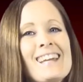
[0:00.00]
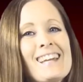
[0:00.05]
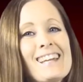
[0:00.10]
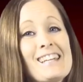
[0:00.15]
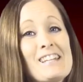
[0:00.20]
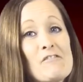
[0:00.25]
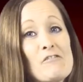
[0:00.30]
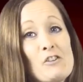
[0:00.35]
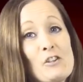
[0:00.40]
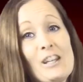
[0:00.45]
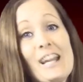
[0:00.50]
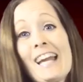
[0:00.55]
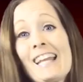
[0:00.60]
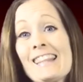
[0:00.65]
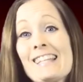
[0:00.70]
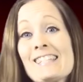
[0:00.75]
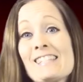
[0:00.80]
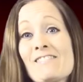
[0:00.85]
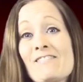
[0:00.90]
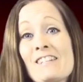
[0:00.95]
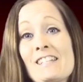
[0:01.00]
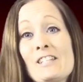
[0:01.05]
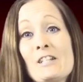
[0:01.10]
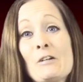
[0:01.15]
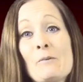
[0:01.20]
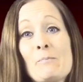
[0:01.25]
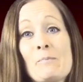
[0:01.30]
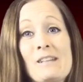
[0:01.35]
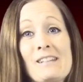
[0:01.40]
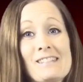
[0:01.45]
If you like this video
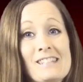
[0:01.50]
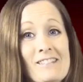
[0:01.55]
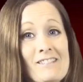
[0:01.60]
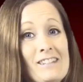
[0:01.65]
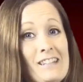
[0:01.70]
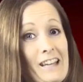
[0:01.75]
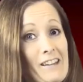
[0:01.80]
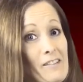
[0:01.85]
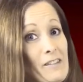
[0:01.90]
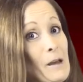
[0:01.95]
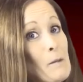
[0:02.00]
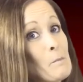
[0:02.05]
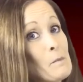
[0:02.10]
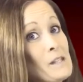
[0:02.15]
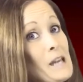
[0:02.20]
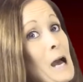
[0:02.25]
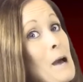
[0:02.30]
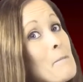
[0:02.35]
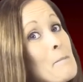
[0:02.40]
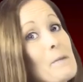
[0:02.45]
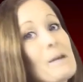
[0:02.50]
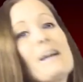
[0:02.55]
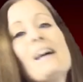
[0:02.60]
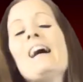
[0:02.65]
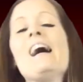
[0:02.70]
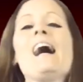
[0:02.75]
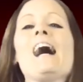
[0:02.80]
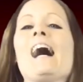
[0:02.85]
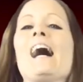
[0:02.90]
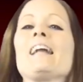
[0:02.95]
please give it a thumbs up
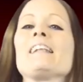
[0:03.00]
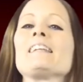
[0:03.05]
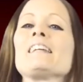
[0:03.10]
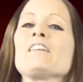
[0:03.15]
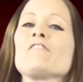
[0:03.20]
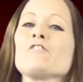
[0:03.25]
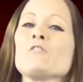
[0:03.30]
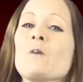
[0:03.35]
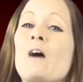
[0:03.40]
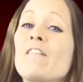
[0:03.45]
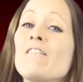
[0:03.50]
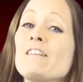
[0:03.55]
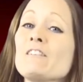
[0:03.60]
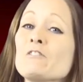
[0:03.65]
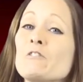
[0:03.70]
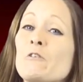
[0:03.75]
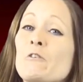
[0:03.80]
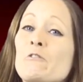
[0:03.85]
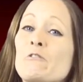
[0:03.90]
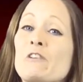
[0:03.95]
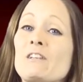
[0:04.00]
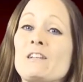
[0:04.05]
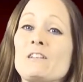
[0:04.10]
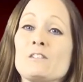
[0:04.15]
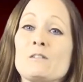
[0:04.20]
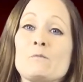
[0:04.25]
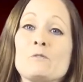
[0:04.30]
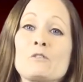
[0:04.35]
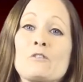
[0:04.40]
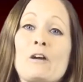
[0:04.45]
and if you haven't already
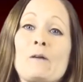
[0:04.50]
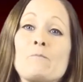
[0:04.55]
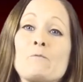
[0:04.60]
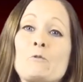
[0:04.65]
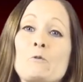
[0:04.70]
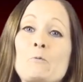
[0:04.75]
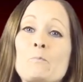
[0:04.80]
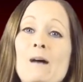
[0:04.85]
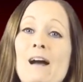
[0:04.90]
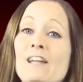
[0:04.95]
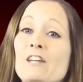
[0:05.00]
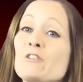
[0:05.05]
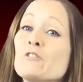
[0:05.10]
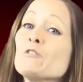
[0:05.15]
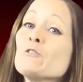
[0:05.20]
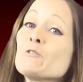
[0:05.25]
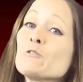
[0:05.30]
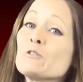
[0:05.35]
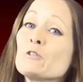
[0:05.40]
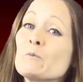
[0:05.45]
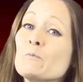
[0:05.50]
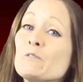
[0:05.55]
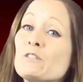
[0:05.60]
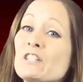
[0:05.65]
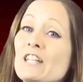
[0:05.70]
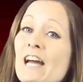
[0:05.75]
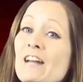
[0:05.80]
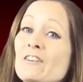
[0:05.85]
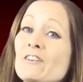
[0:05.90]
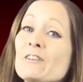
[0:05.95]
subscribed to my YouTube
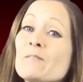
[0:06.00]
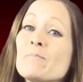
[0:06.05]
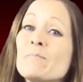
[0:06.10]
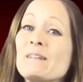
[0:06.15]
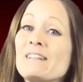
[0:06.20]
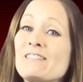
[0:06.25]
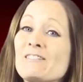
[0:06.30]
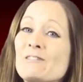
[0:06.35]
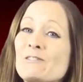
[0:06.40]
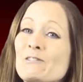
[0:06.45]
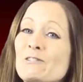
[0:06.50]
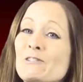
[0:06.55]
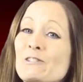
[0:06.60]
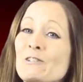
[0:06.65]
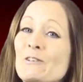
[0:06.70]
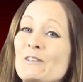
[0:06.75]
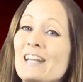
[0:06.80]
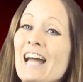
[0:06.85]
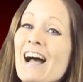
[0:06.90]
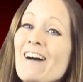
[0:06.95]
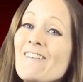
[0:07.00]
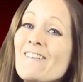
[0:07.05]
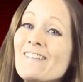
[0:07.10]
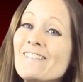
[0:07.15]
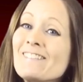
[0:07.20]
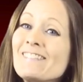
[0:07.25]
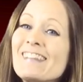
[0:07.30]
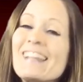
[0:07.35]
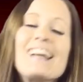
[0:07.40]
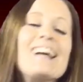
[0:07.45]
channel please do so now
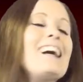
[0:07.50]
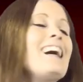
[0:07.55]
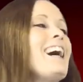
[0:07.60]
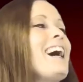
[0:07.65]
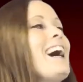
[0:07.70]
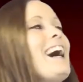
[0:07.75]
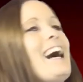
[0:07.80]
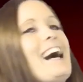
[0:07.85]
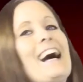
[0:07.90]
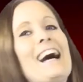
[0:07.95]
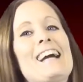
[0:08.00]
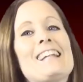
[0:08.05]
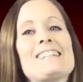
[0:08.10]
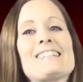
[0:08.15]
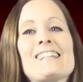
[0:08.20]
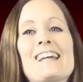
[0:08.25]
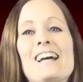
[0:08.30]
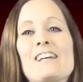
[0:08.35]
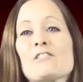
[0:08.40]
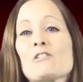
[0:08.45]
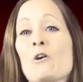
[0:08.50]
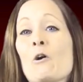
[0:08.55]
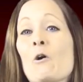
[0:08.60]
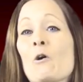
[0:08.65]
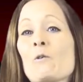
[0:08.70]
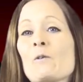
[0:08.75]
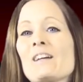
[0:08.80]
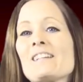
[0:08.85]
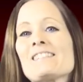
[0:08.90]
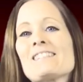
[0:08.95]
and as
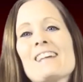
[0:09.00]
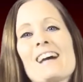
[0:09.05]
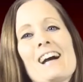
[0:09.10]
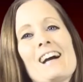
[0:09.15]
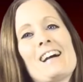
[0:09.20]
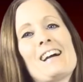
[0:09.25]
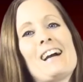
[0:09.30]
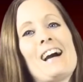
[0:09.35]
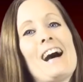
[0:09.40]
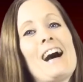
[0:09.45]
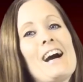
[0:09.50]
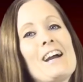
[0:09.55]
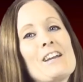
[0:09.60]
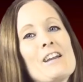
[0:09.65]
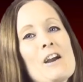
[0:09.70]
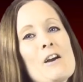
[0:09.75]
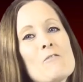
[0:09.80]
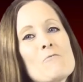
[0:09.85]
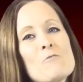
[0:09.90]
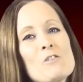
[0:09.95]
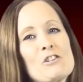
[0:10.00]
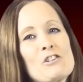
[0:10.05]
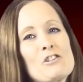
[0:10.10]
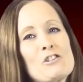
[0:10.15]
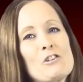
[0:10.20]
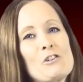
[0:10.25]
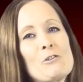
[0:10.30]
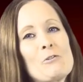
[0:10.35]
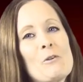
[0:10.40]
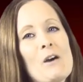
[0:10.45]
always I wish
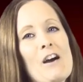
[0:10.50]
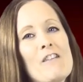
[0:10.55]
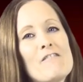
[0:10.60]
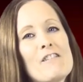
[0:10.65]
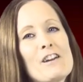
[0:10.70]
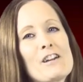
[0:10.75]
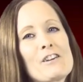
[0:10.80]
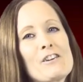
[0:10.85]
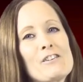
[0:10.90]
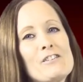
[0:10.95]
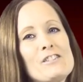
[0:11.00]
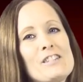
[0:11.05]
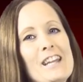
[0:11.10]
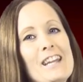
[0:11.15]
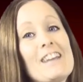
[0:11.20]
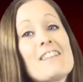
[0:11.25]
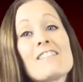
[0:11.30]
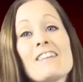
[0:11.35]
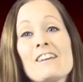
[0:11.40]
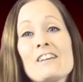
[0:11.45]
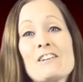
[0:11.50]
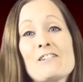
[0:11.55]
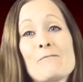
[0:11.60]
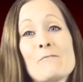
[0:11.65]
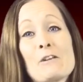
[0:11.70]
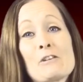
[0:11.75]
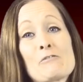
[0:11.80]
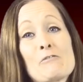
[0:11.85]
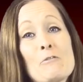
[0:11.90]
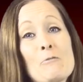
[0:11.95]
you a very good day. Thank you very
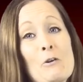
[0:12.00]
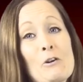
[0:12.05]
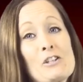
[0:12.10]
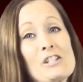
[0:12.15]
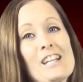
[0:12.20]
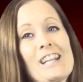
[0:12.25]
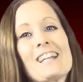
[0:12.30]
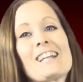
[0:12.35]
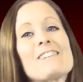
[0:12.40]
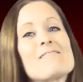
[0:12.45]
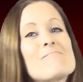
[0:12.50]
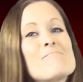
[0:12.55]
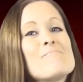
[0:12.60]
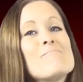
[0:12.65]
much for watching.